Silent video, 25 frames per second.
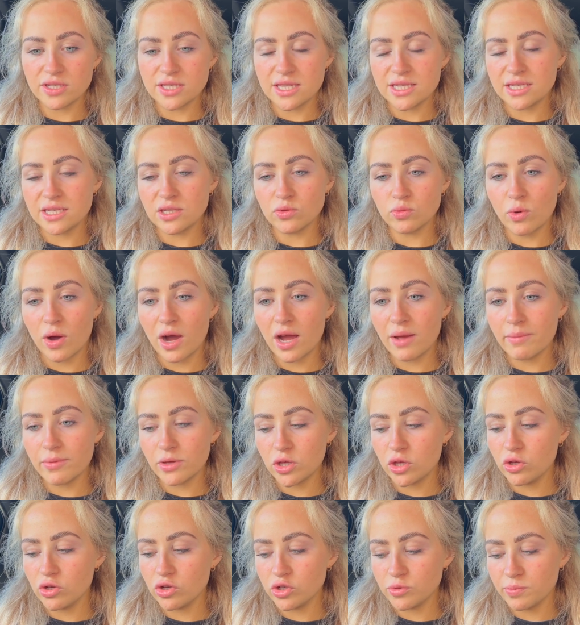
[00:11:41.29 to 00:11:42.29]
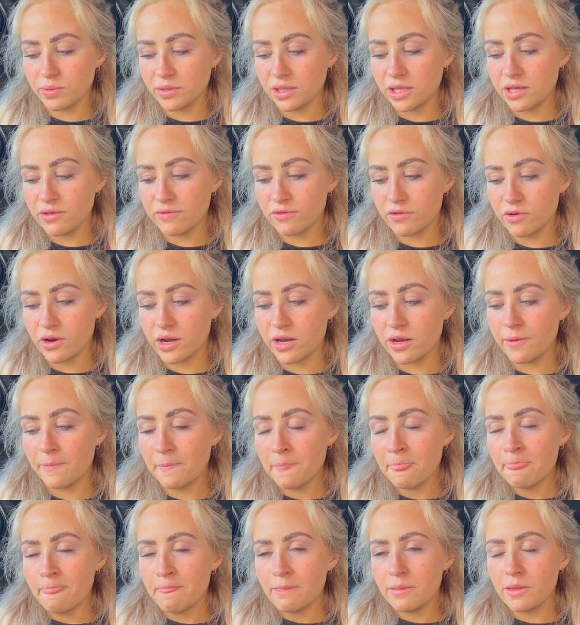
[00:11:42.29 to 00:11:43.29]
And this is why I'm a huge believer in,
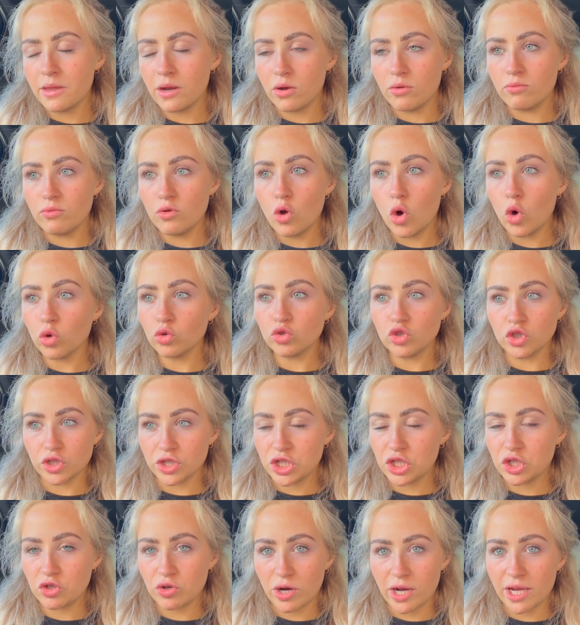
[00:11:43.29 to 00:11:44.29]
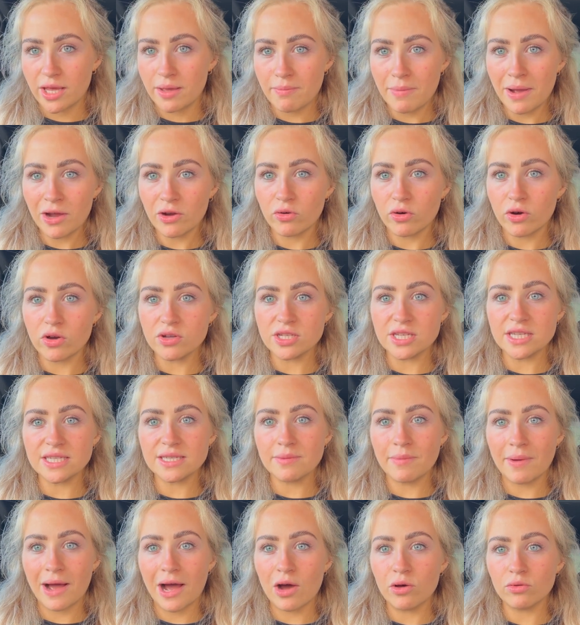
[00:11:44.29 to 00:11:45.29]
you know, not just tracking macros.
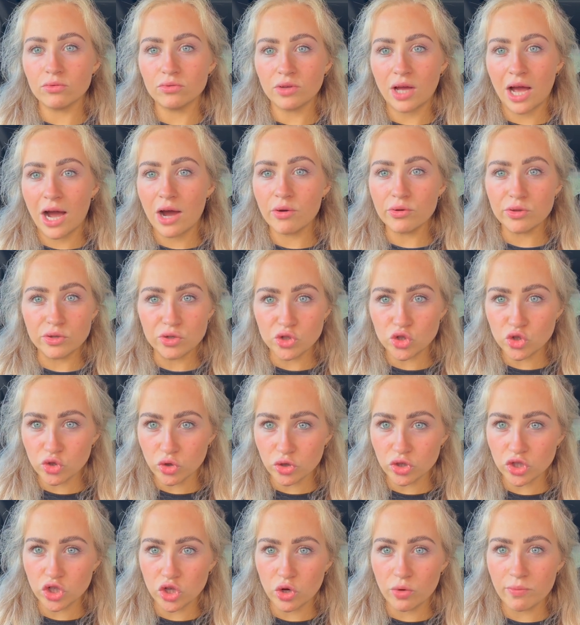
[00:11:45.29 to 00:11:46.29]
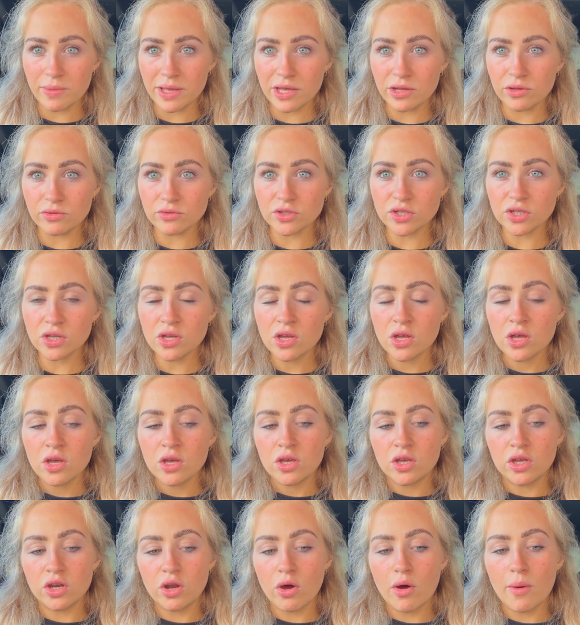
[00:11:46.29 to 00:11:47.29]
It's about how you structure your meals,
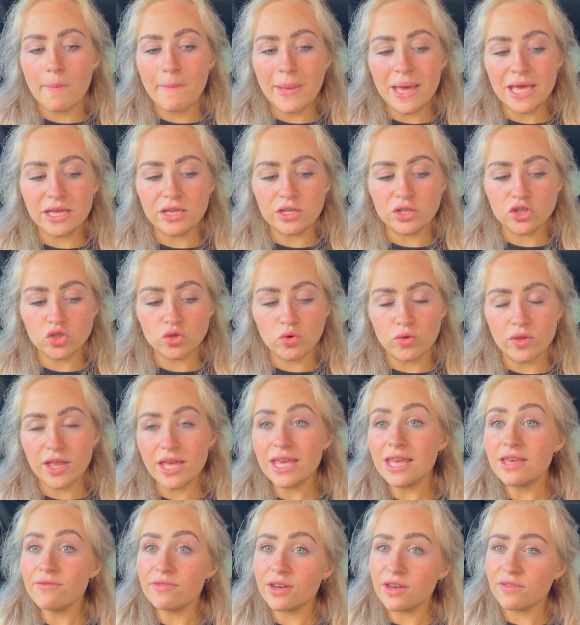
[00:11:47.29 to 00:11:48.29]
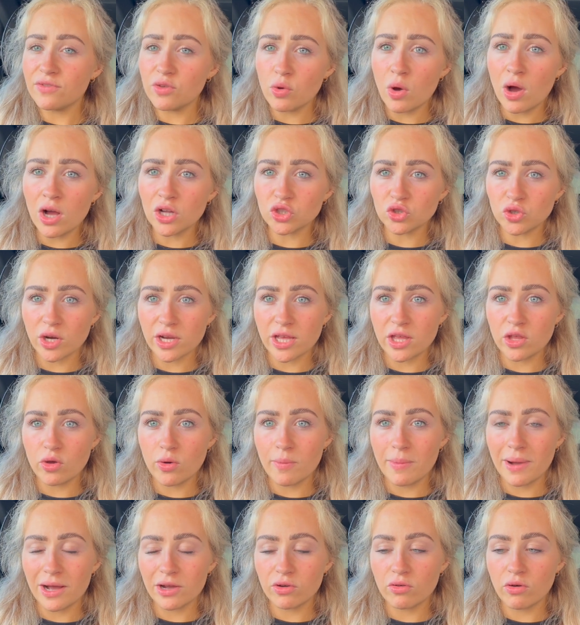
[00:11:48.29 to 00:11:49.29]
you know, and making sure that even if you are tracking
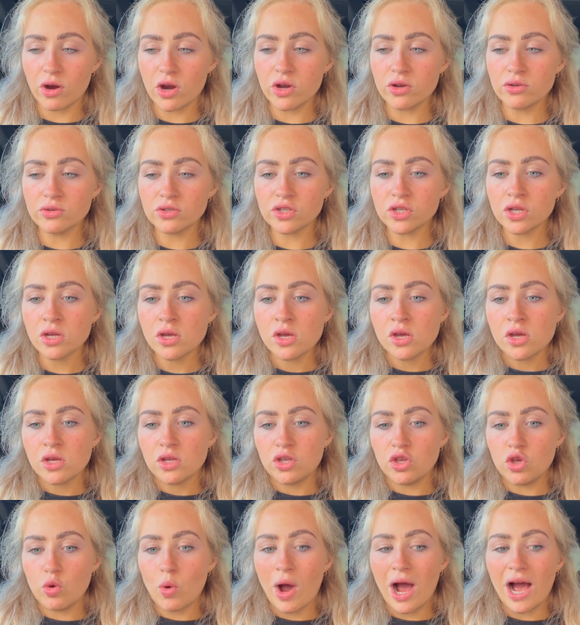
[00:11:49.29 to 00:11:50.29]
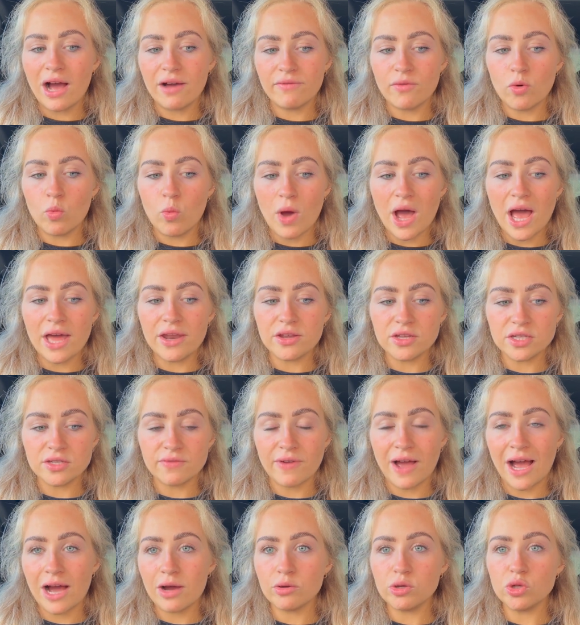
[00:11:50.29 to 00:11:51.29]
your macros, you have awareness
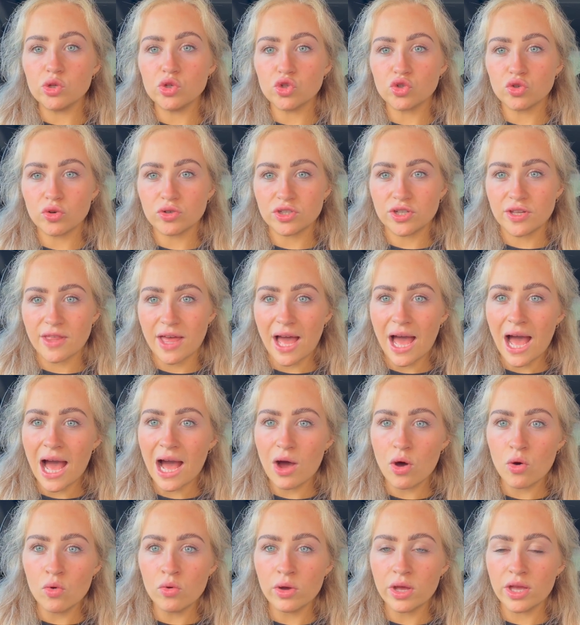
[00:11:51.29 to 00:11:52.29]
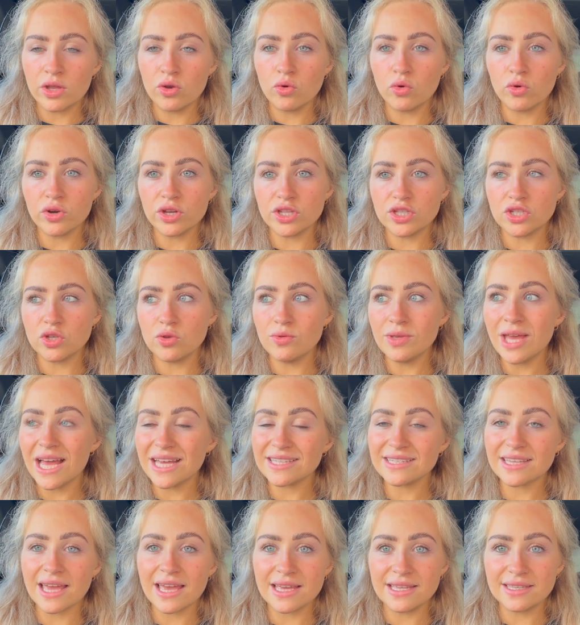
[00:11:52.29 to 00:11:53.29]
of how you structure that out in order to,
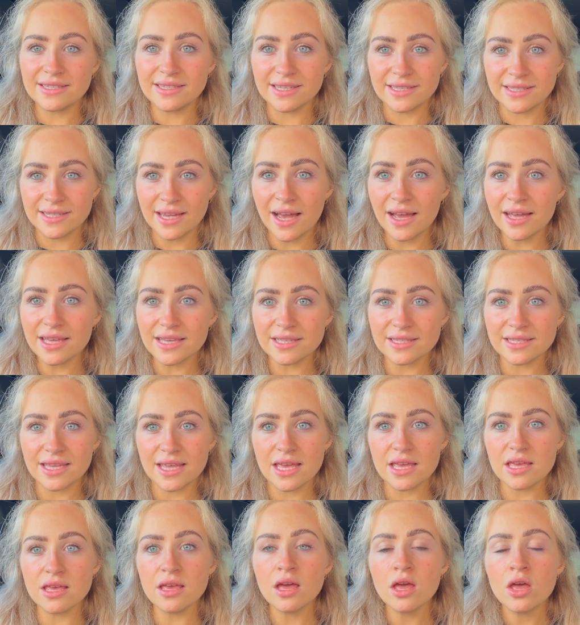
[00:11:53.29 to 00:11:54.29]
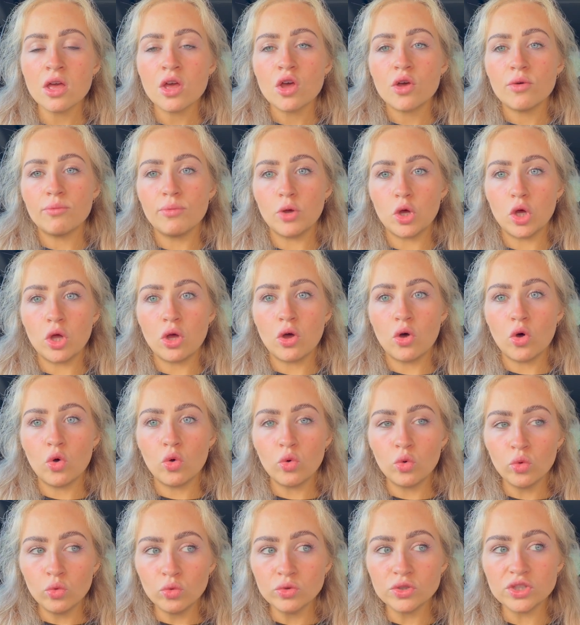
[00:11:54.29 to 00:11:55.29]
yes, aid satiety, but
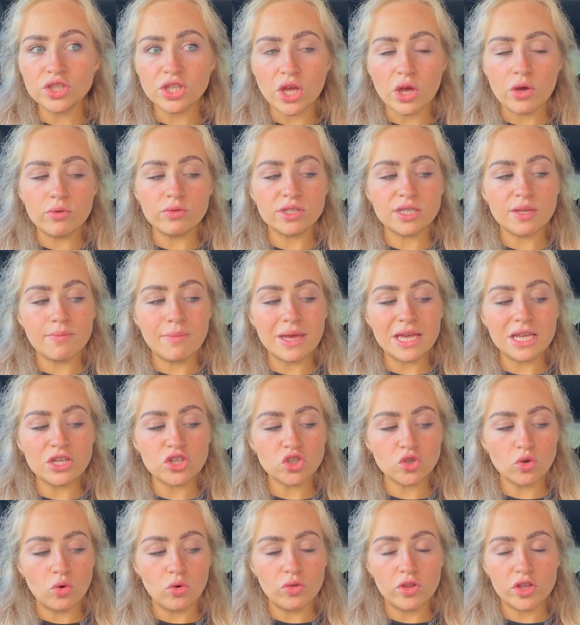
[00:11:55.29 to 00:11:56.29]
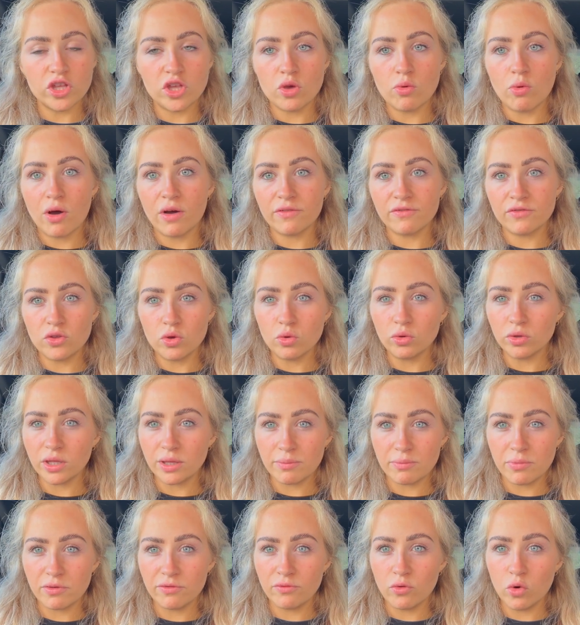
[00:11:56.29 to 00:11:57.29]
also to make sure that you are
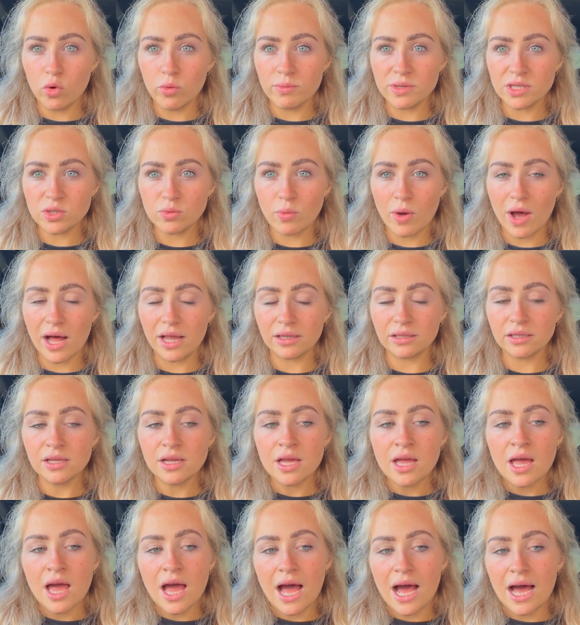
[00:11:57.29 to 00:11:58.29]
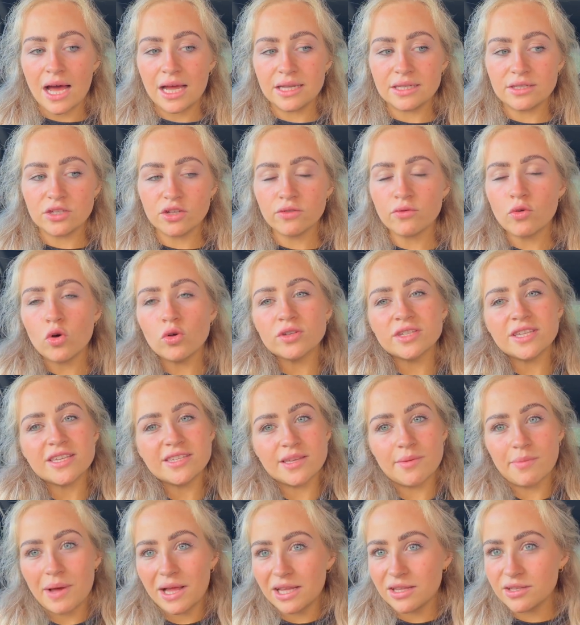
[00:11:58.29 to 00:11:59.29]
fueling performance well. And of course,
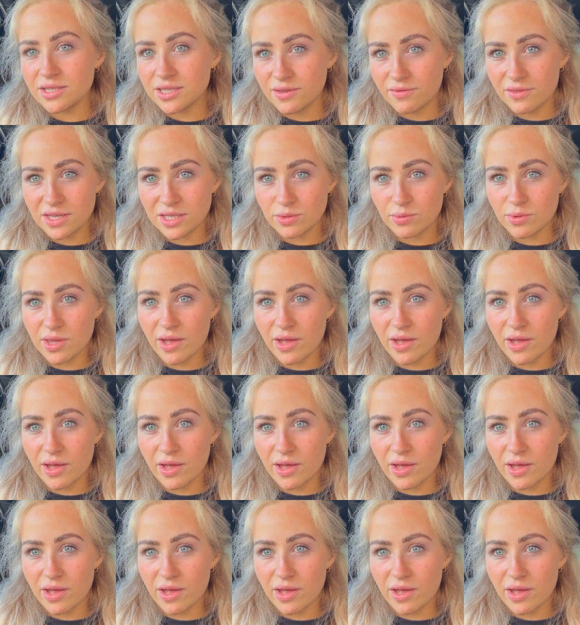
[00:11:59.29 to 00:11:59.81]
there's a balance of this with